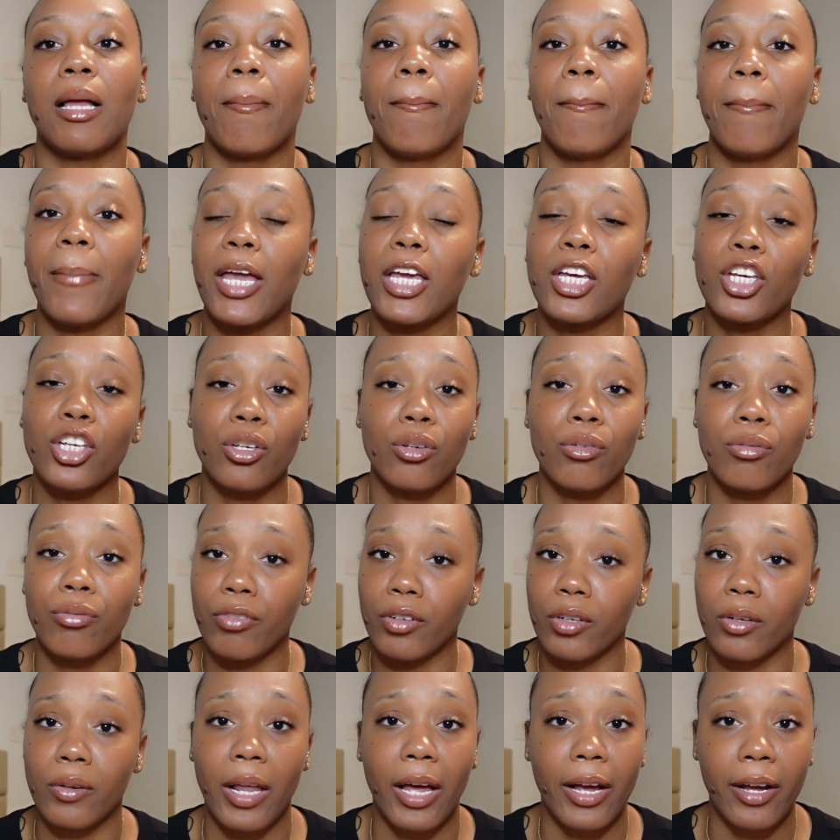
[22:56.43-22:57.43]
make you
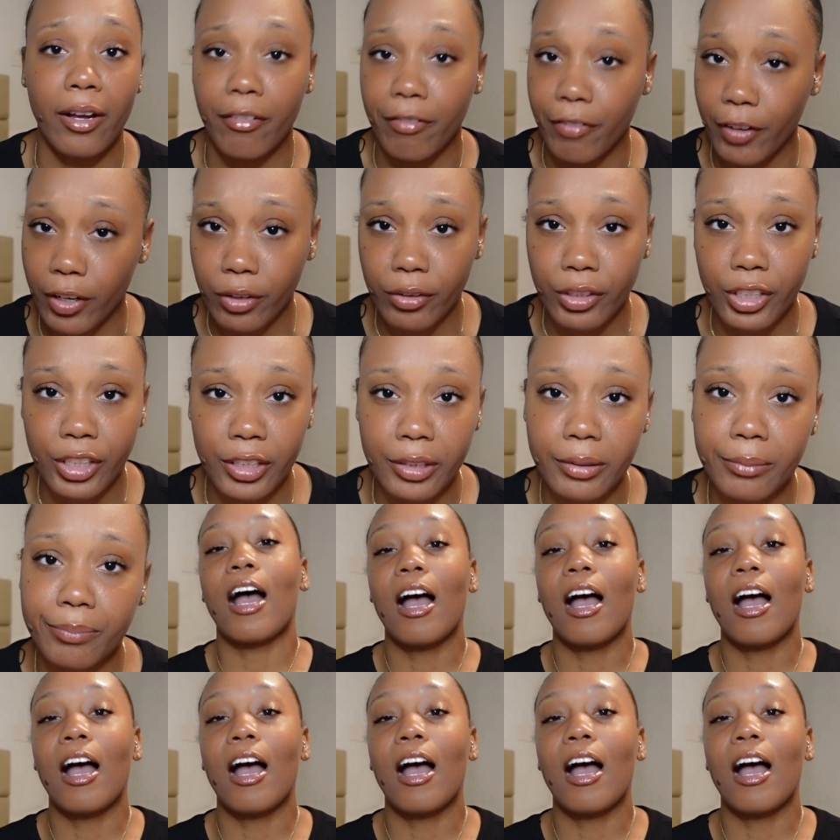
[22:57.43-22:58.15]
feel like a failure.